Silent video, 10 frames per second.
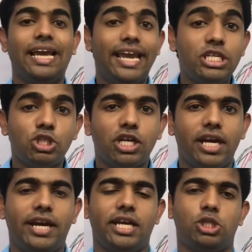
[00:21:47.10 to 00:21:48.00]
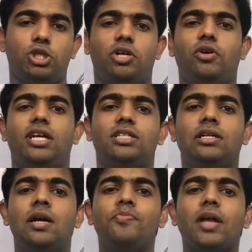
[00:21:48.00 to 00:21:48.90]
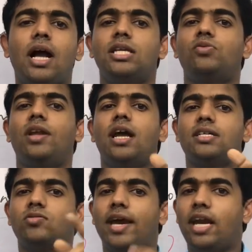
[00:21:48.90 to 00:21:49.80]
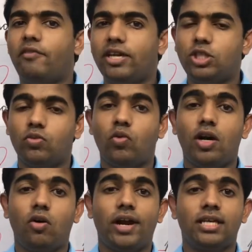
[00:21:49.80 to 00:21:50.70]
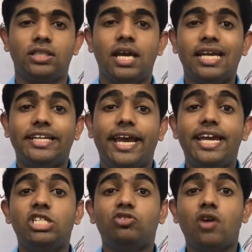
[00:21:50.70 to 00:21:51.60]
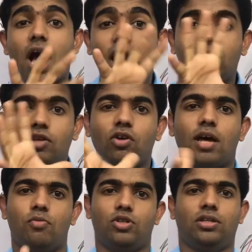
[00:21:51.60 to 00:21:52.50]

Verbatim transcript: internal and external rotation, as well as an elevated one known as the intra-articular motion.